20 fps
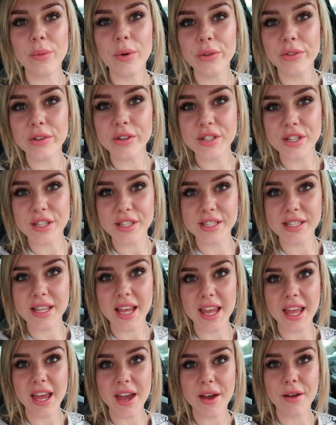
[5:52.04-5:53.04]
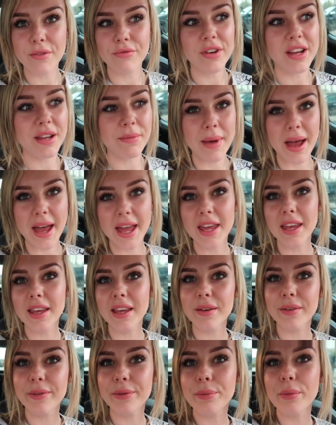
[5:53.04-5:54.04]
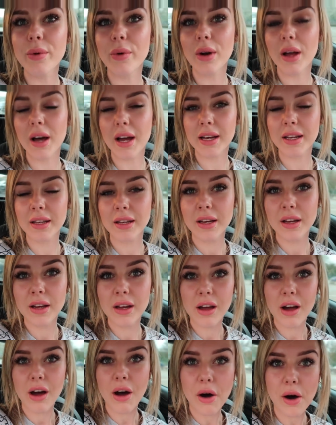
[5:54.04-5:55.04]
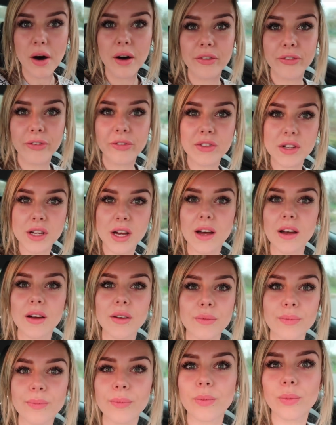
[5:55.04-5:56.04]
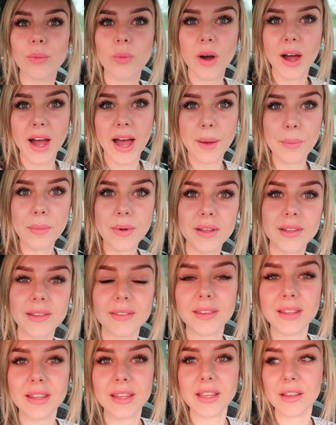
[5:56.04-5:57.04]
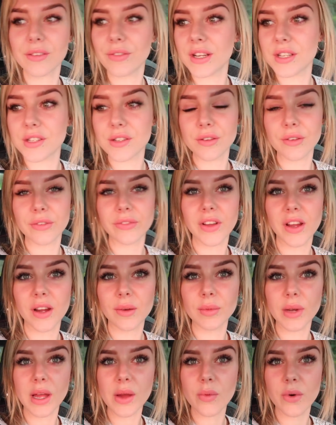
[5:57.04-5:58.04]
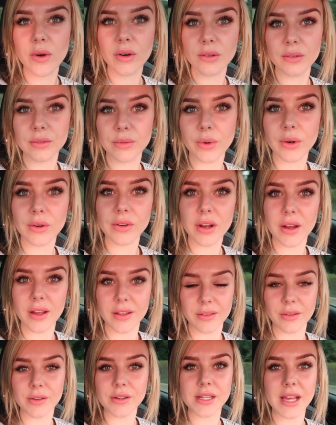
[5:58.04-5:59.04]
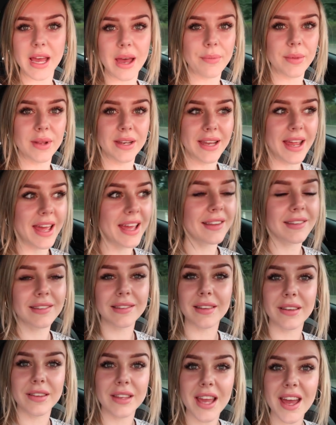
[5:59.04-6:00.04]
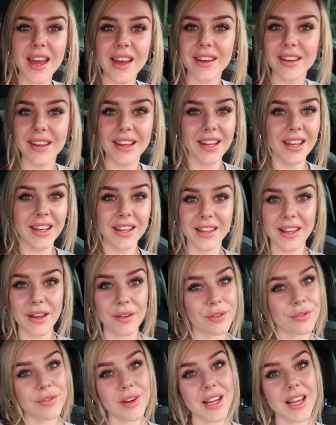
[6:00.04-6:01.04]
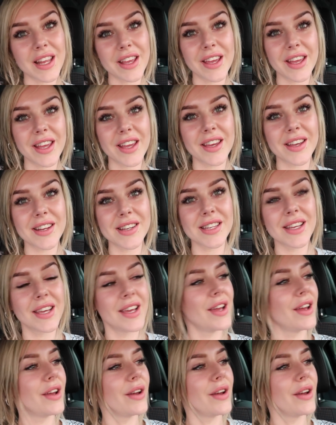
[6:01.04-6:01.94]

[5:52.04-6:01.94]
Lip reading: It wasn't just a remake. It was more like after what happens in the original film, like what goes on to happen next. So, yeah, that was really good.